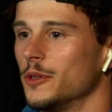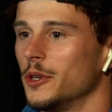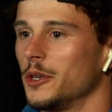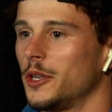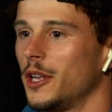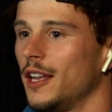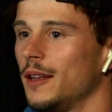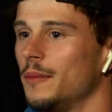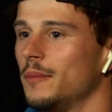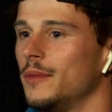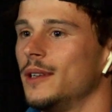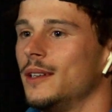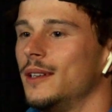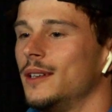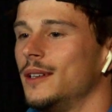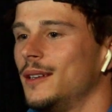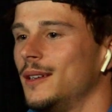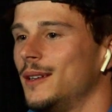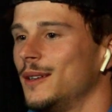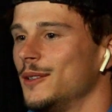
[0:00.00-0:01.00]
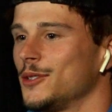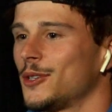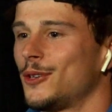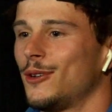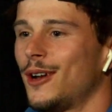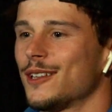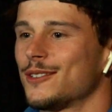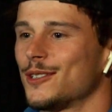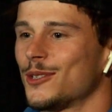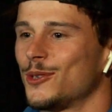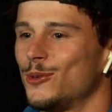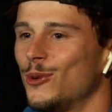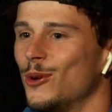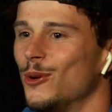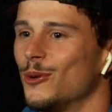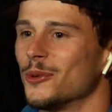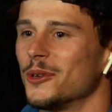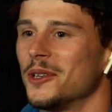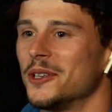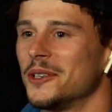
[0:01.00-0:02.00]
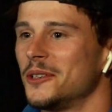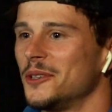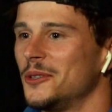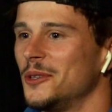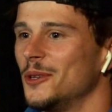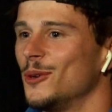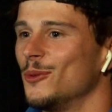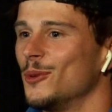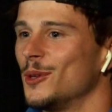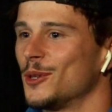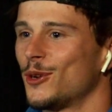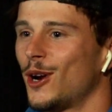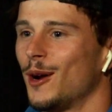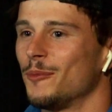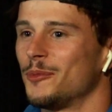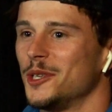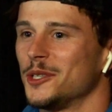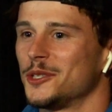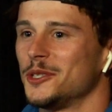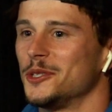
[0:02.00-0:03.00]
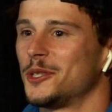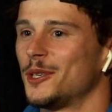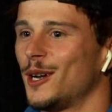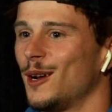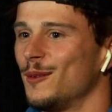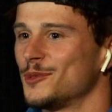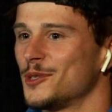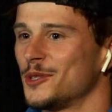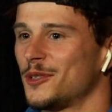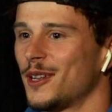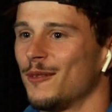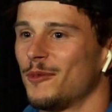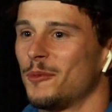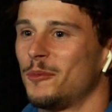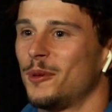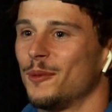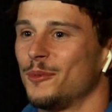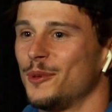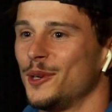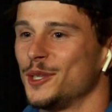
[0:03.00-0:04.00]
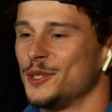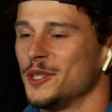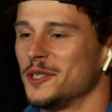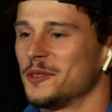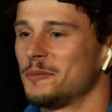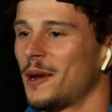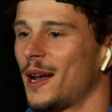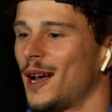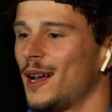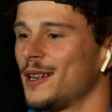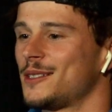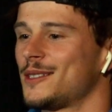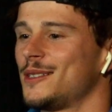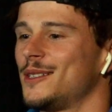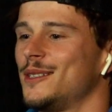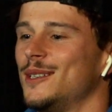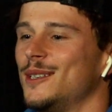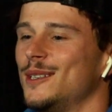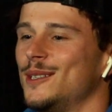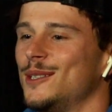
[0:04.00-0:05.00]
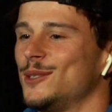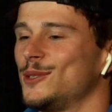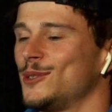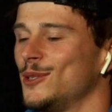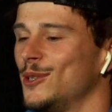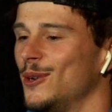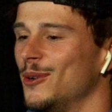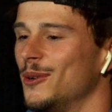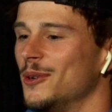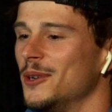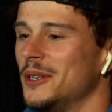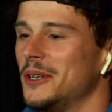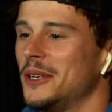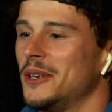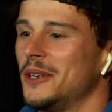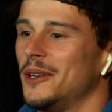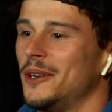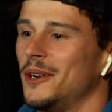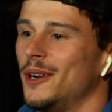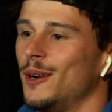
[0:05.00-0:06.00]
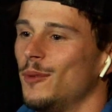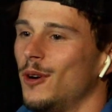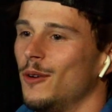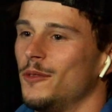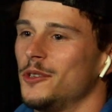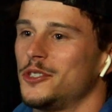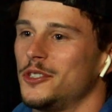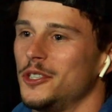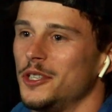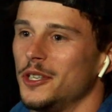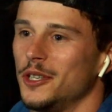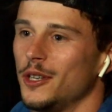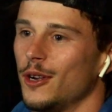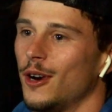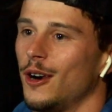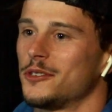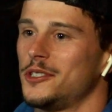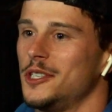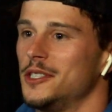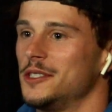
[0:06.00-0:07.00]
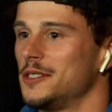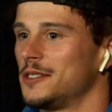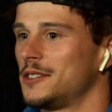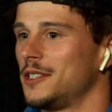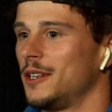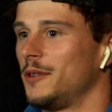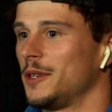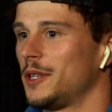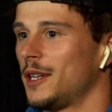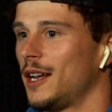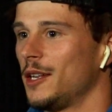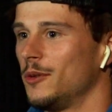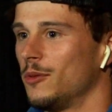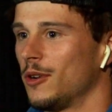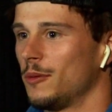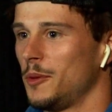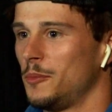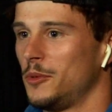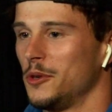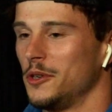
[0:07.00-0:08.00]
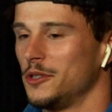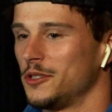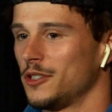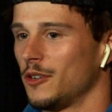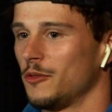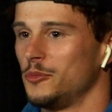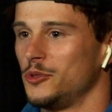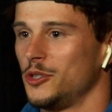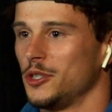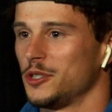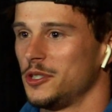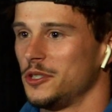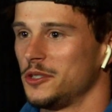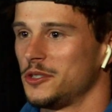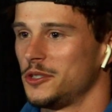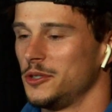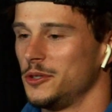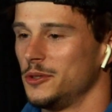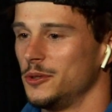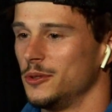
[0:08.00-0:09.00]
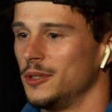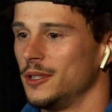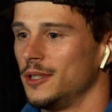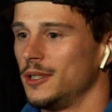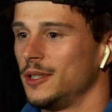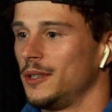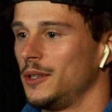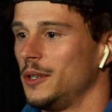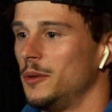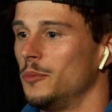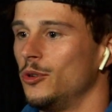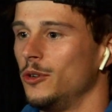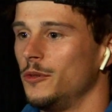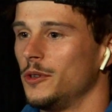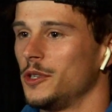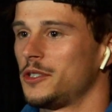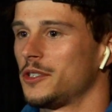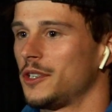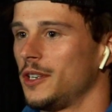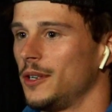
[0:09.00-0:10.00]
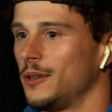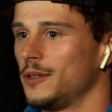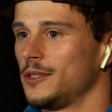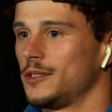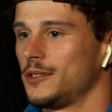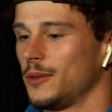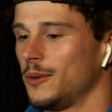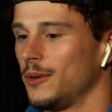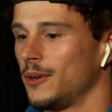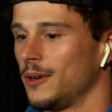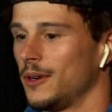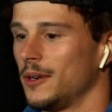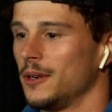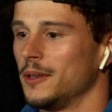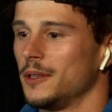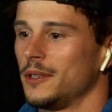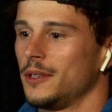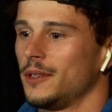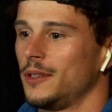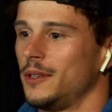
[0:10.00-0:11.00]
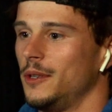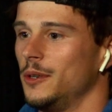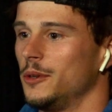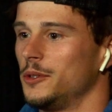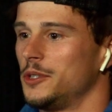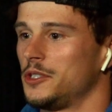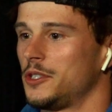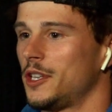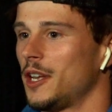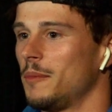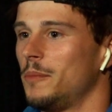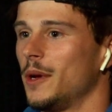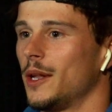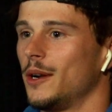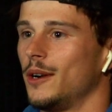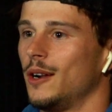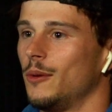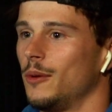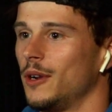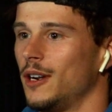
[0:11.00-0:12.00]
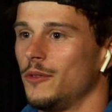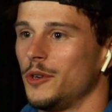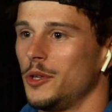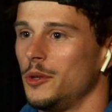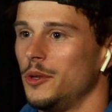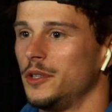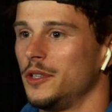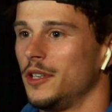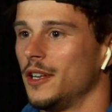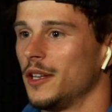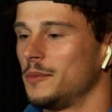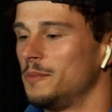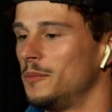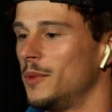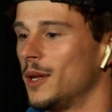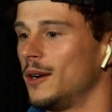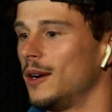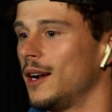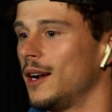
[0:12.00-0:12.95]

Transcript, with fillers: their game. There's a classic quote, you know, when competition comes, the time for preparation has passed. So um, obviously in the off season and stuff like that, you want to be putting yourself in position to improve your skills or, you know, just get better at whatever you need to get better